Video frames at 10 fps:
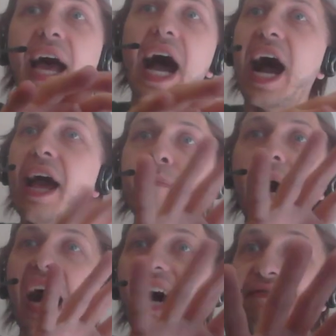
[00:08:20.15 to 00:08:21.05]
I'm
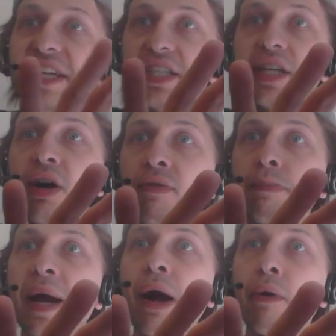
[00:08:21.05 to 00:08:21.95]
obviously
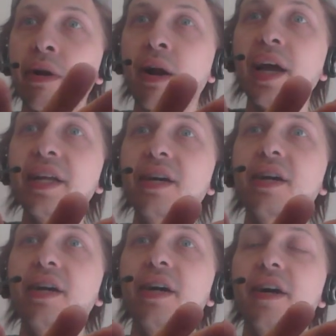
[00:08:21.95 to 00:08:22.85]
overpowered. All right,
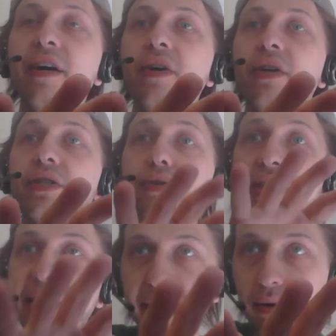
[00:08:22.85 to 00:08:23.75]
so
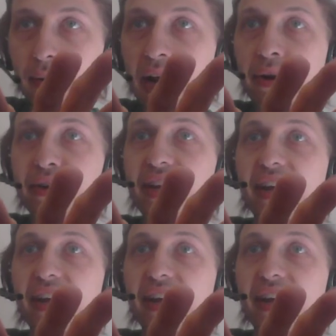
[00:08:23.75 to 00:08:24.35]
stick around